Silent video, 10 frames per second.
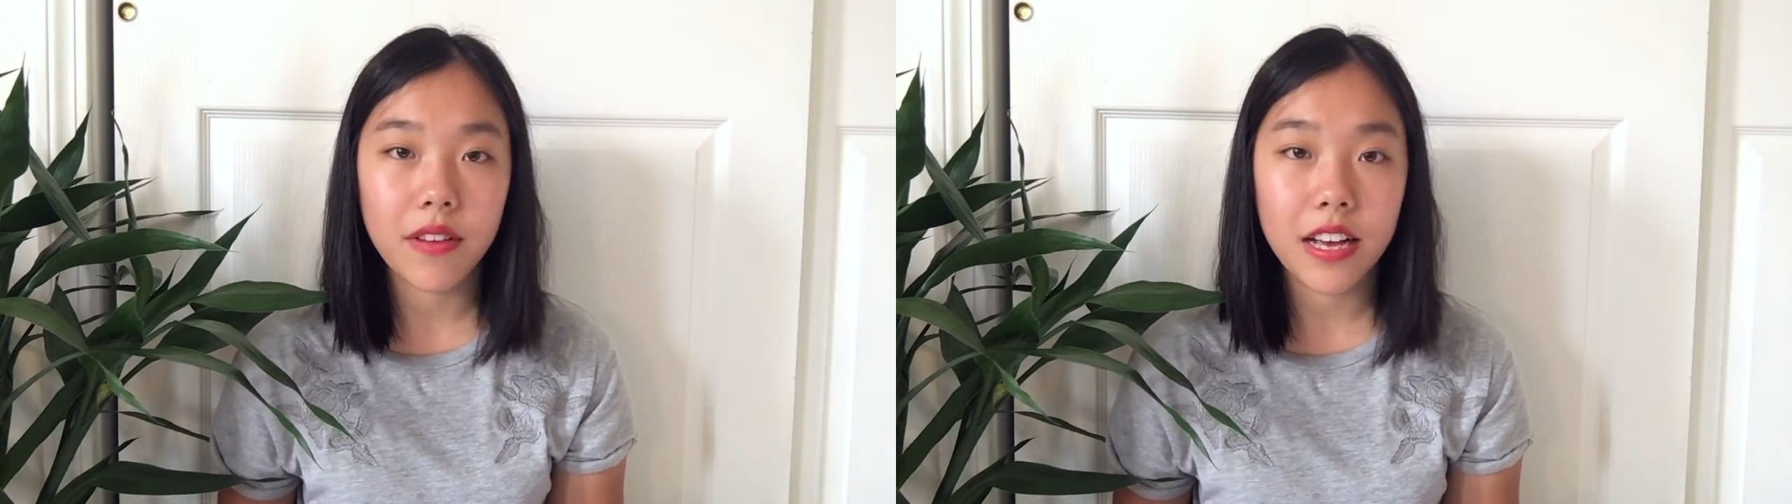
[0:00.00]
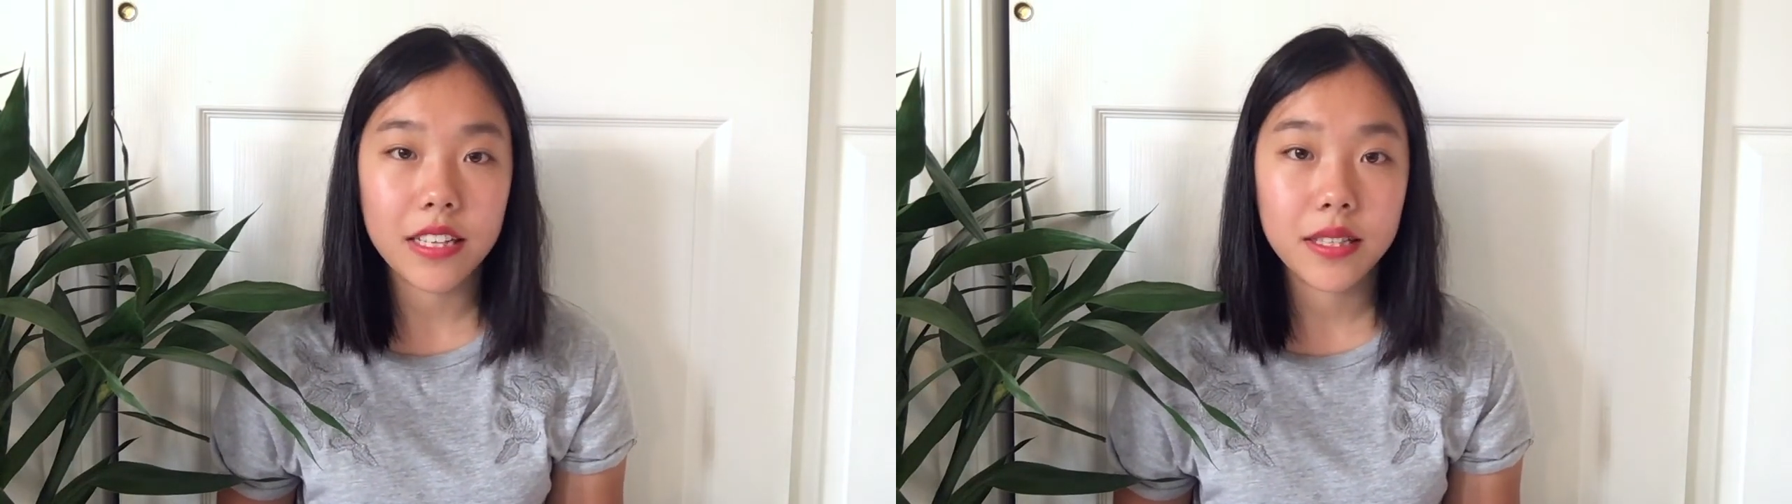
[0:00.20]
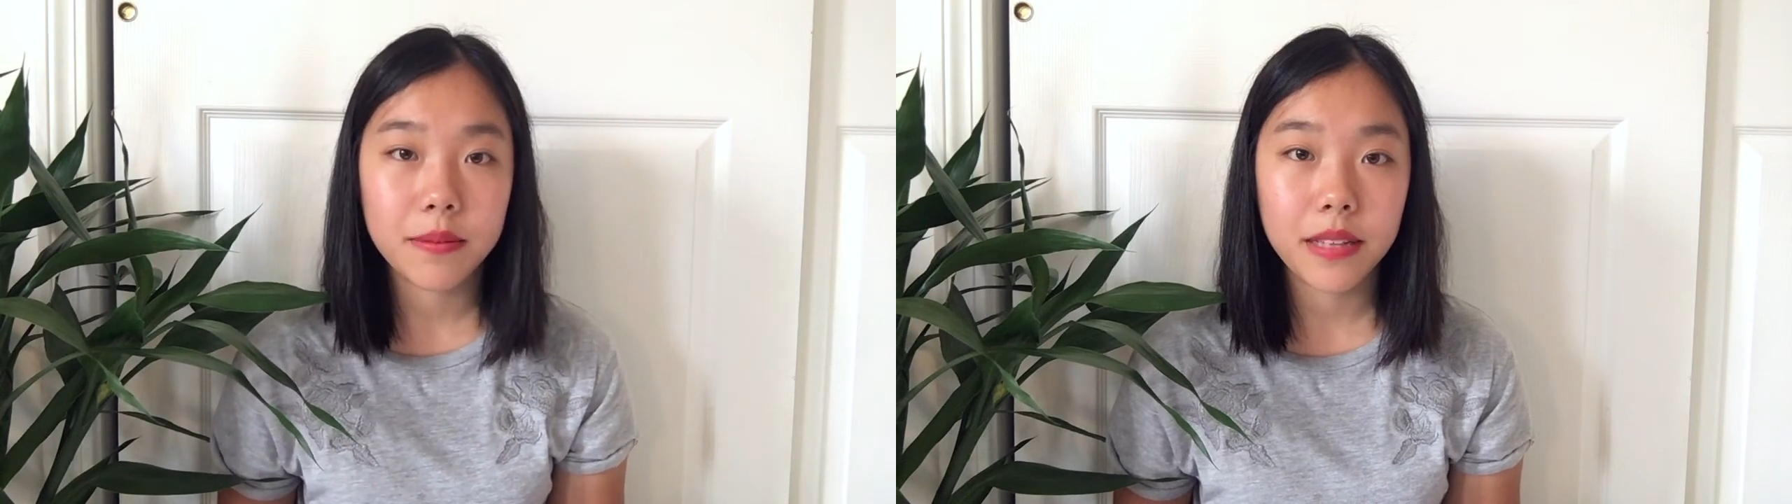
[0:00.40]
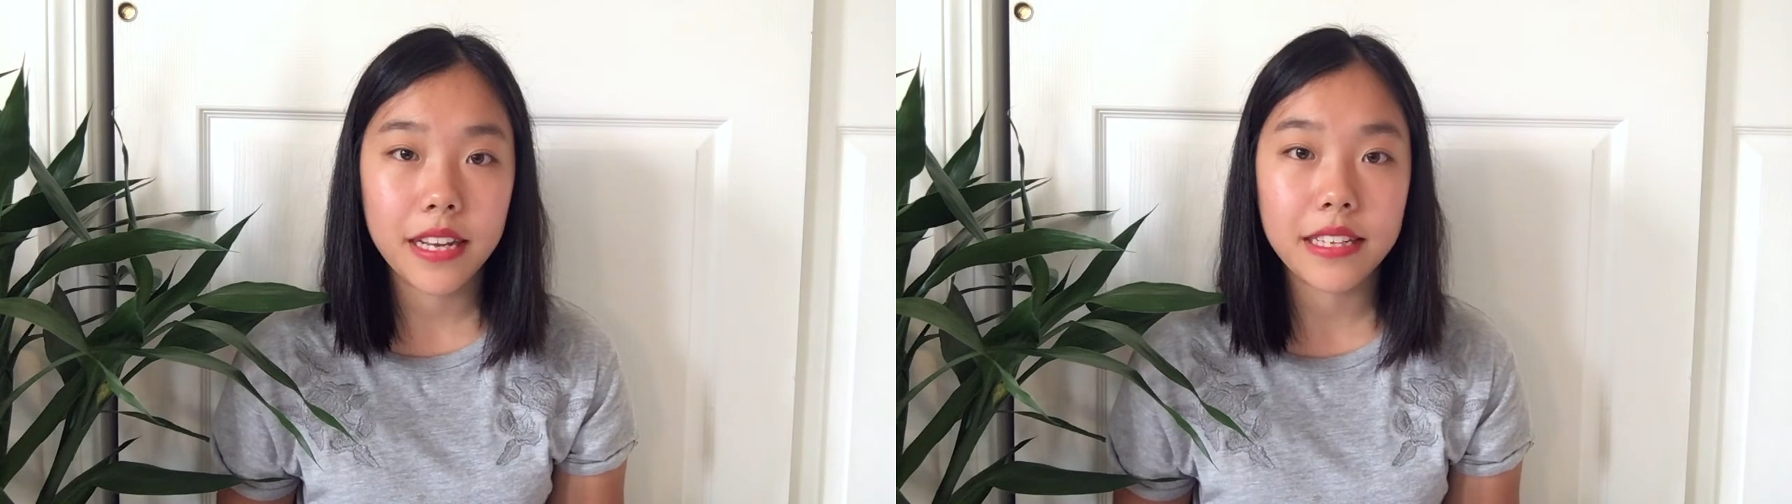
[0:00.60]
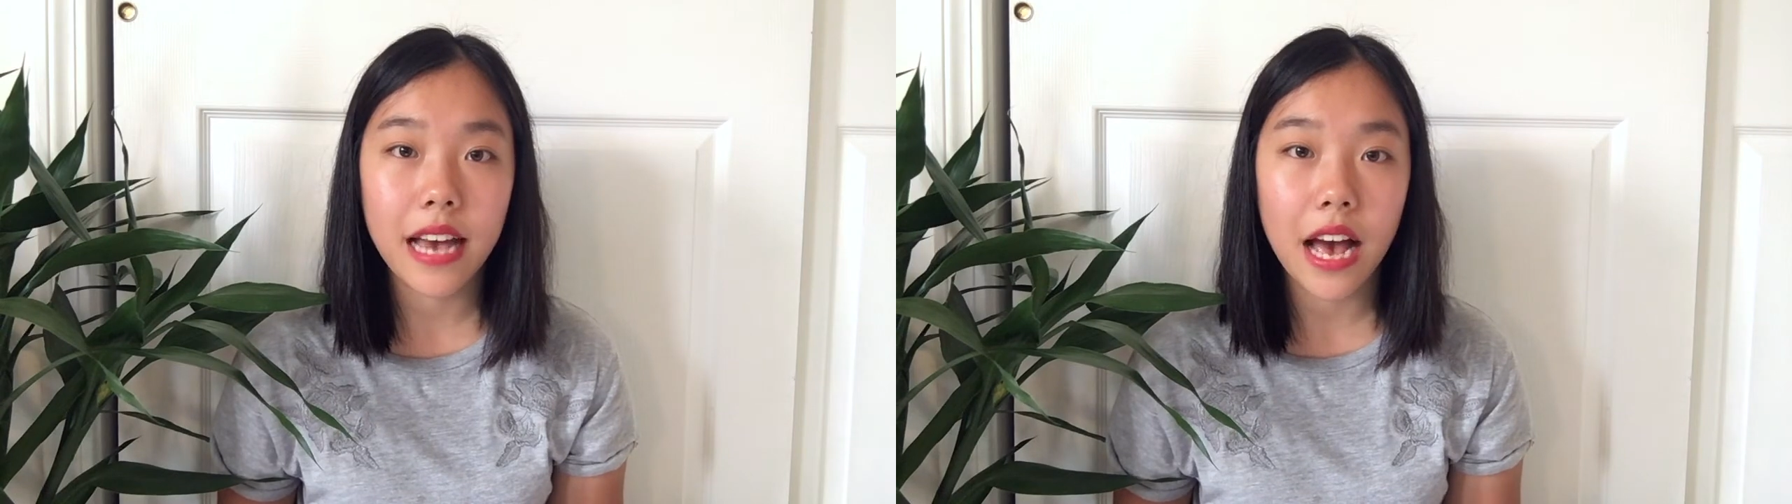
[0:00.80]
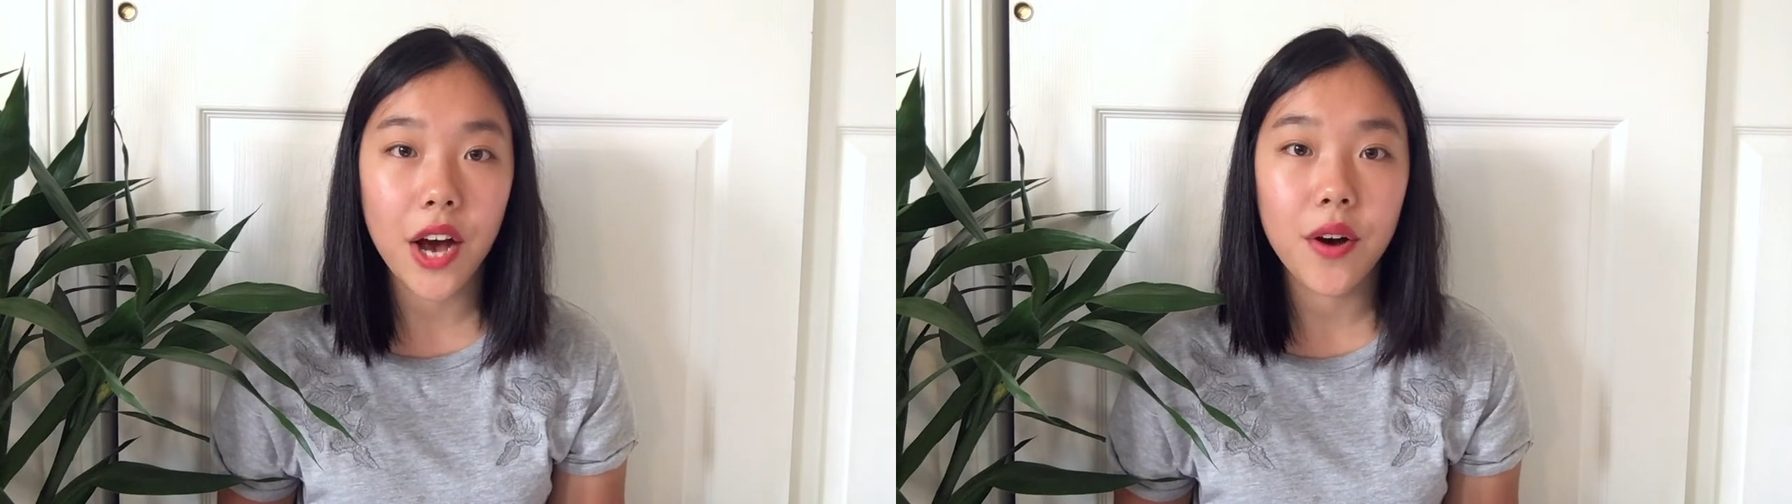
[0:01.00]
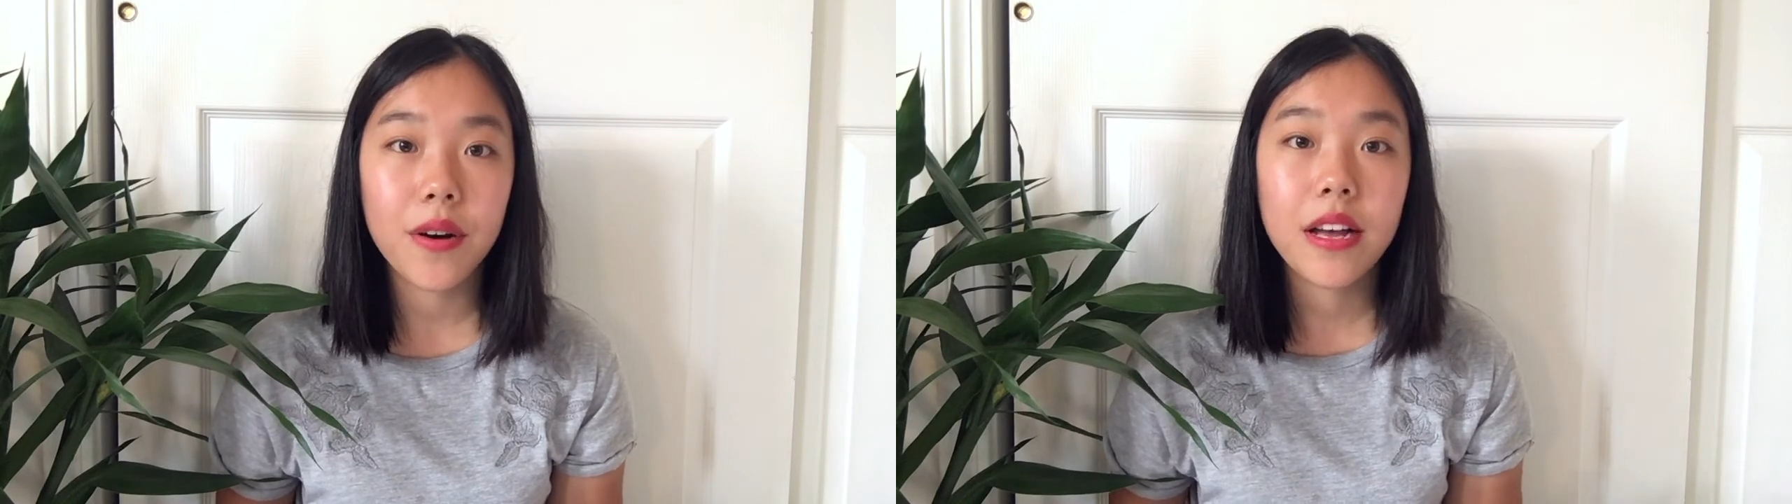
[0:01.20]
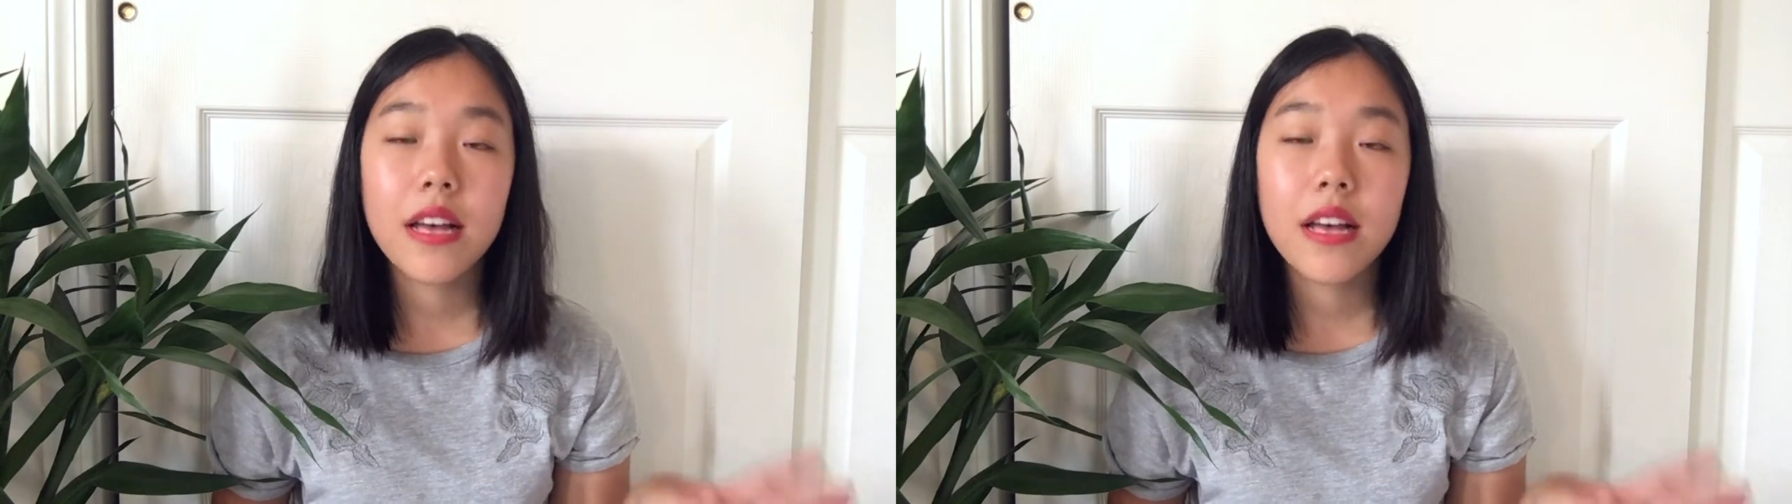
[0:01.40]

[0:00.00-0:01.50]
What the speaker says: I explained how